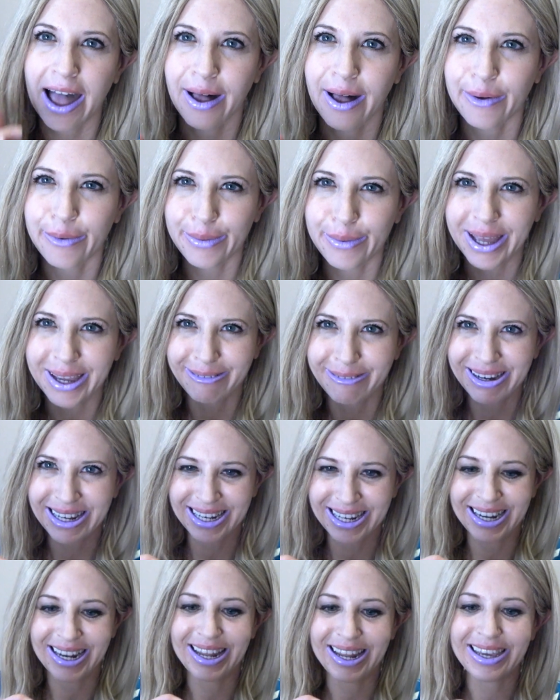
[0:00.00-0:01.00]
Oh, I
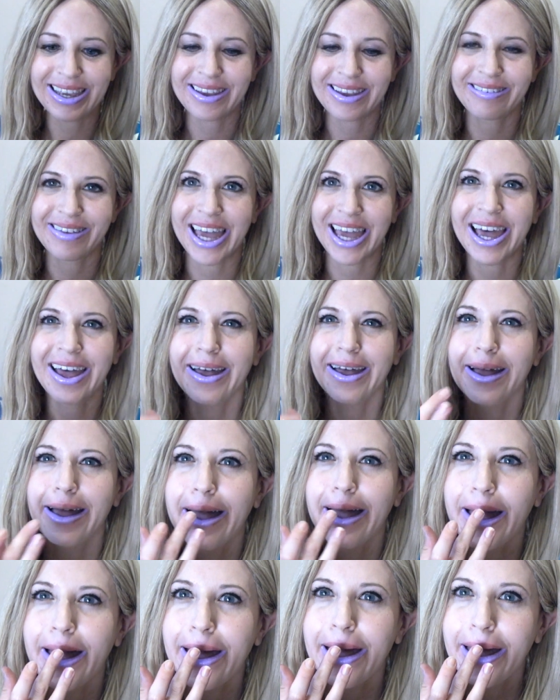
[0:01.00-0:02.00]
really like that.
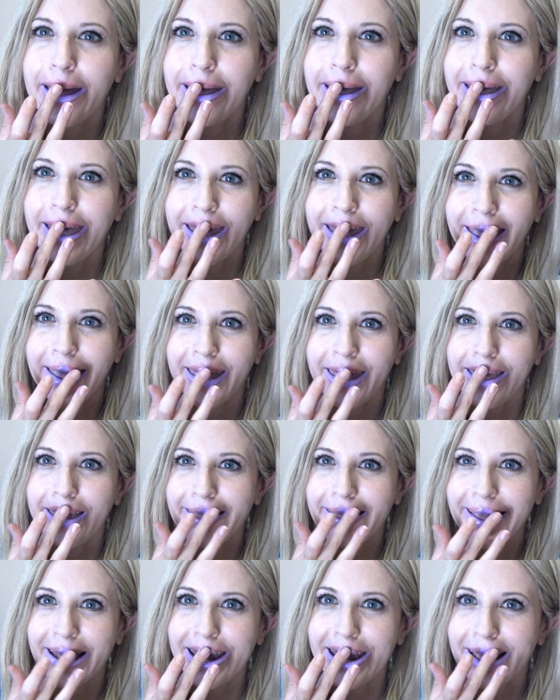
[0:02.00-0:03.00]

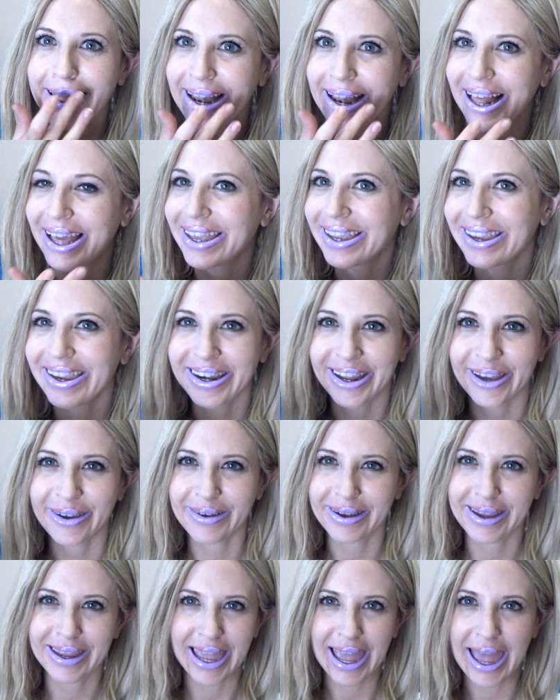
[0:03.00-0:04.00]
It's kind of like, you know,
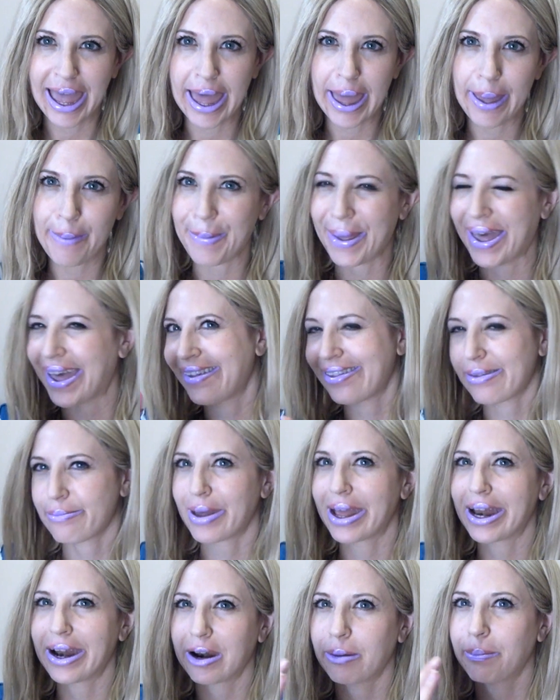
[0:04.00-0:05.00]
Care Bears,
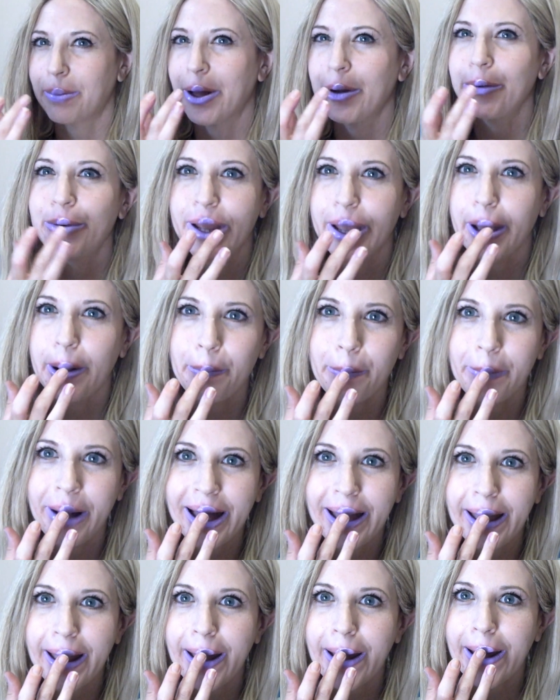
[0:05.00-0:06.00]
My Little Pony, oh
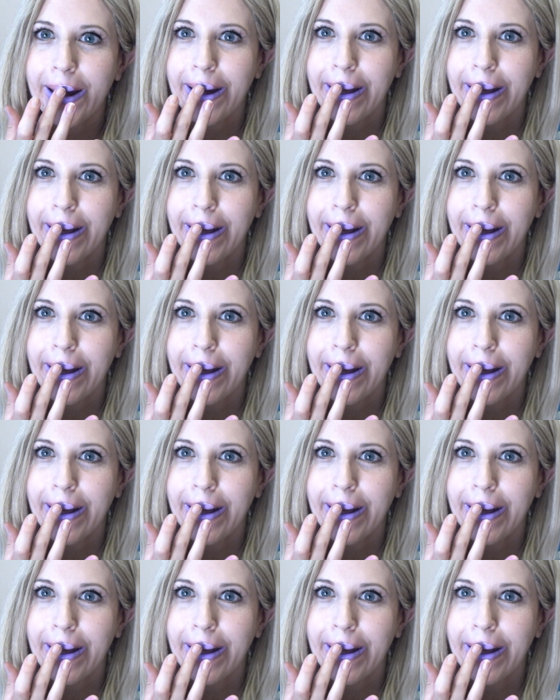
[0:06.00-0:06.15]
my.